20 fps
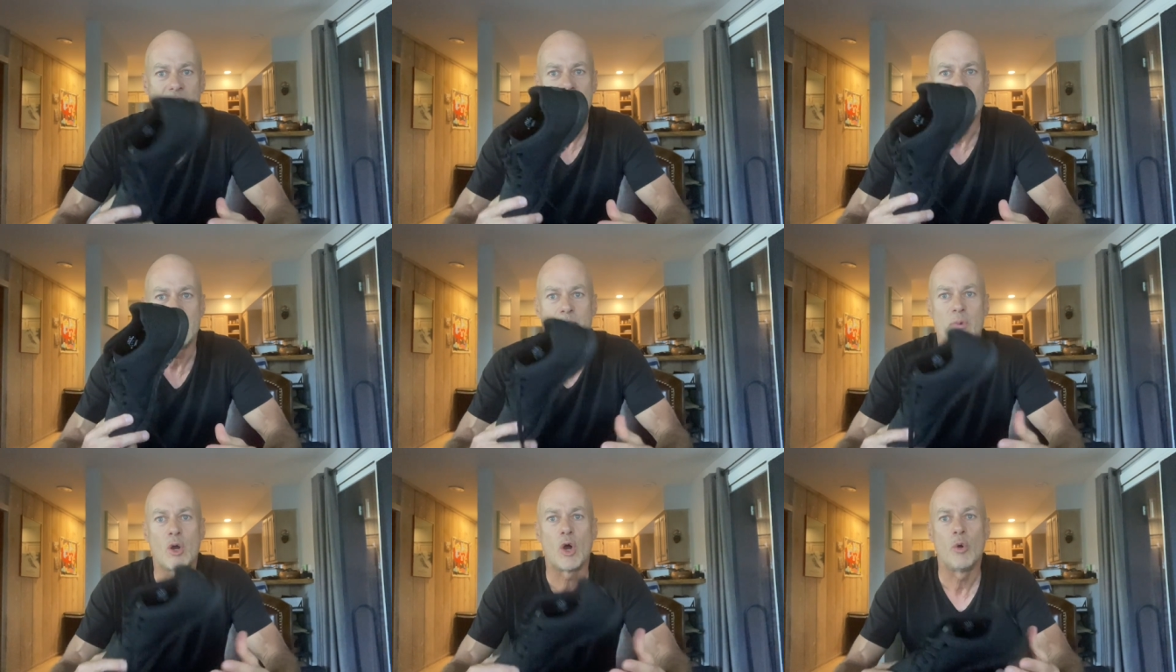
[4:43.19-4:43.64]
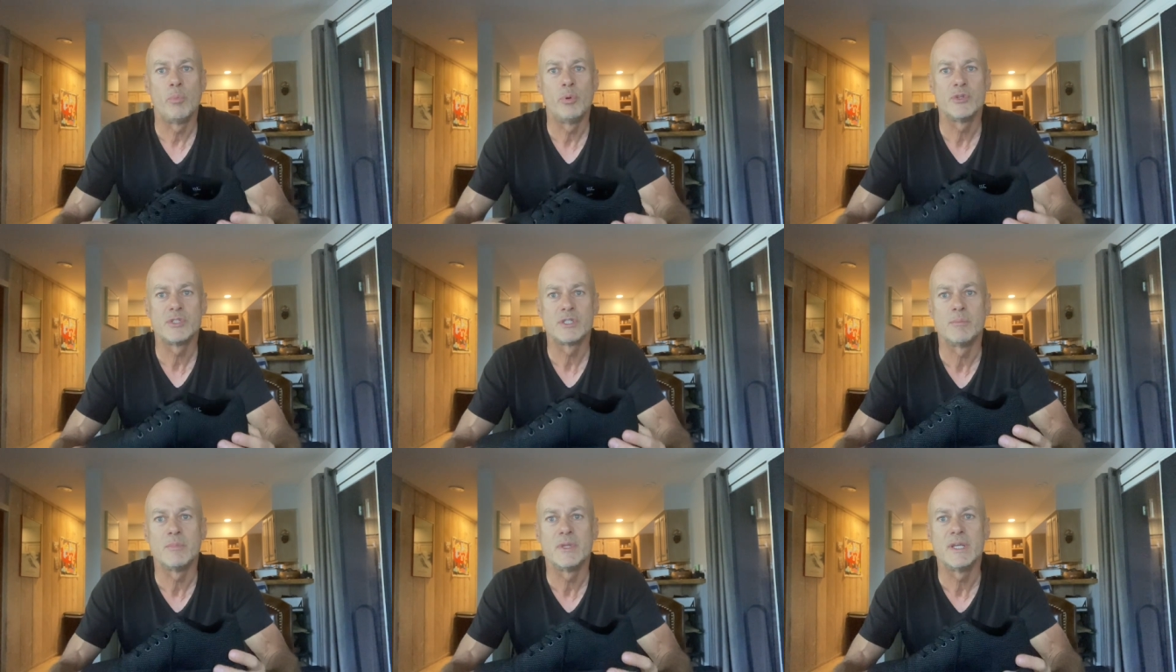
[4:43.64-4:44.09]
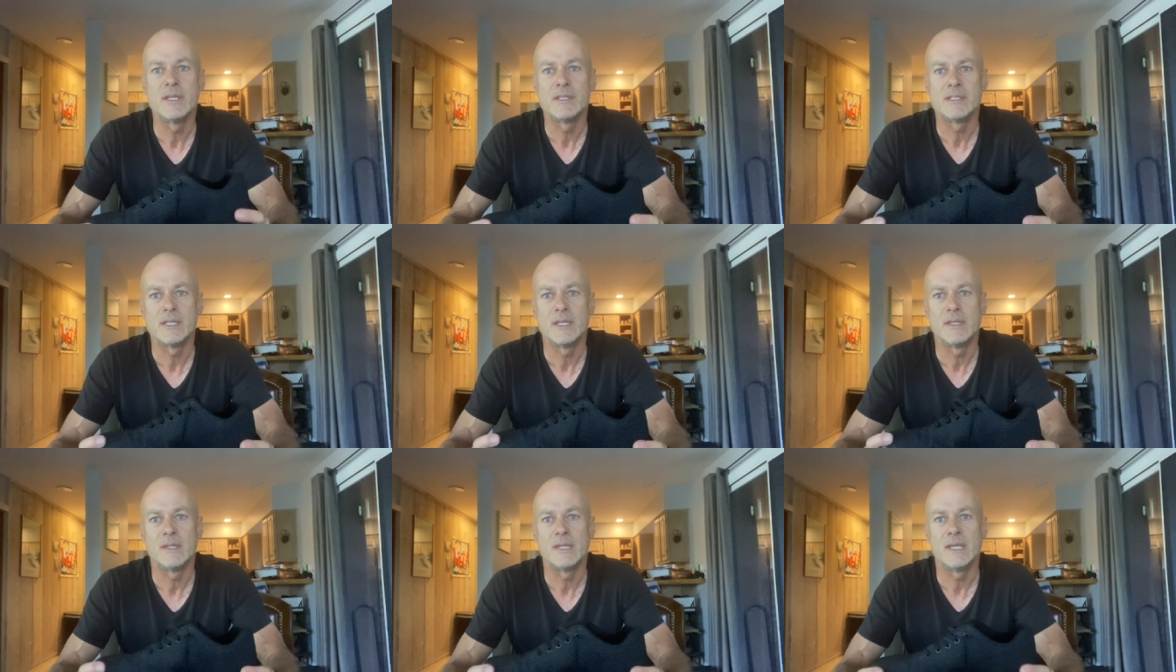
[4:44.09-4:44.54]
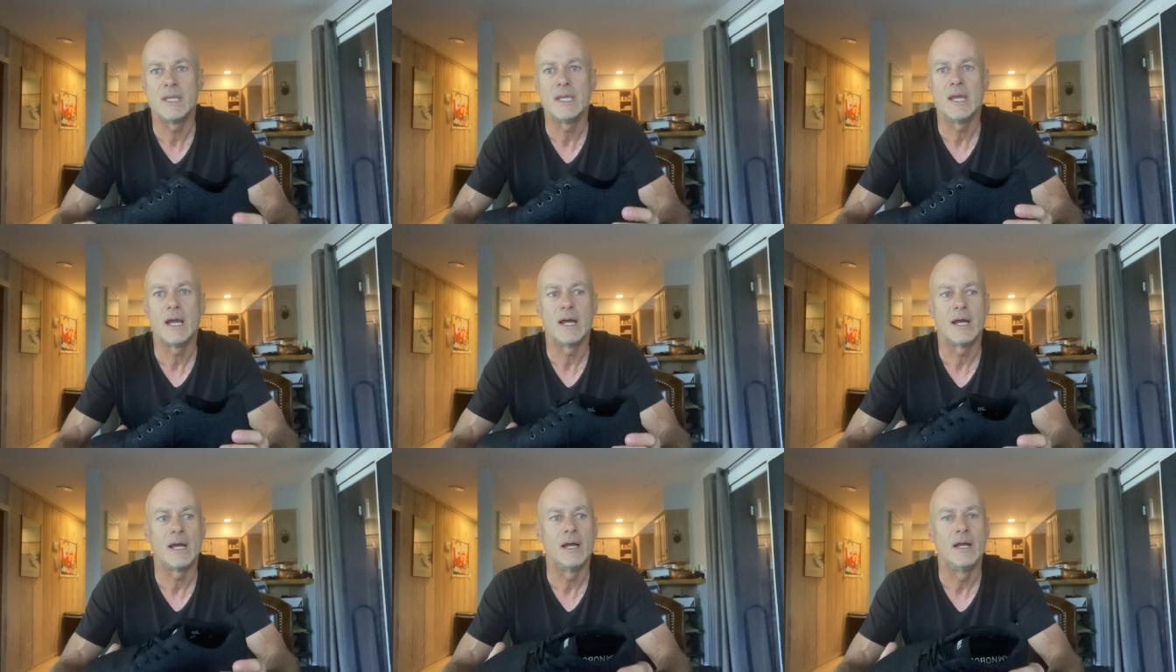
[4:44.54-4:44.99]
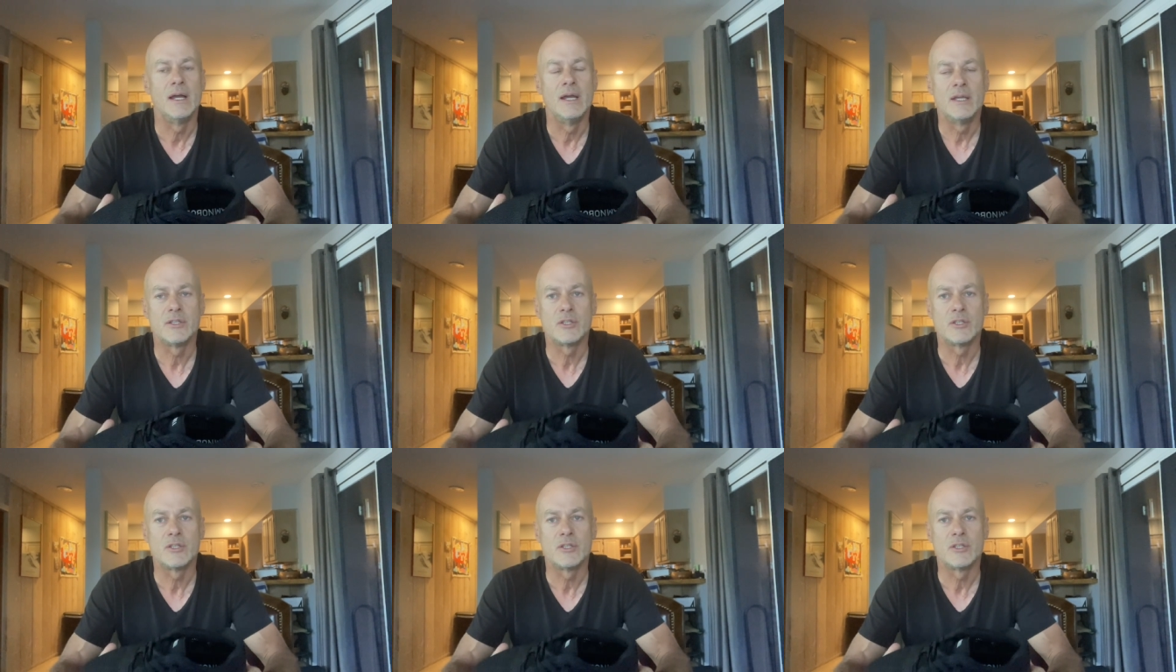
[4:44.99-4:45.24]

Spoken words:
I'll put some links in the